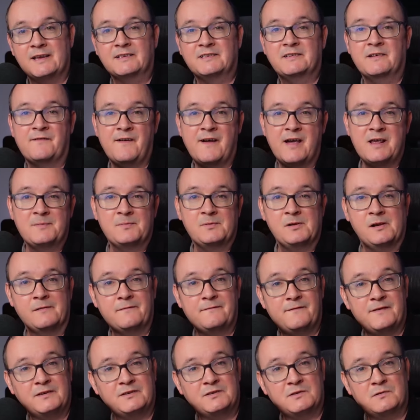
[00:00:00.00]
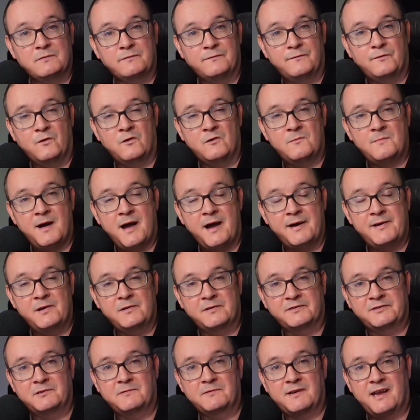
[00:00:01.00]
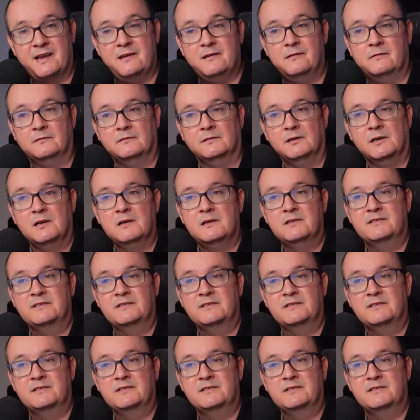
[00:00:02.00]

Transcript: It's available on physical format and also Kindle.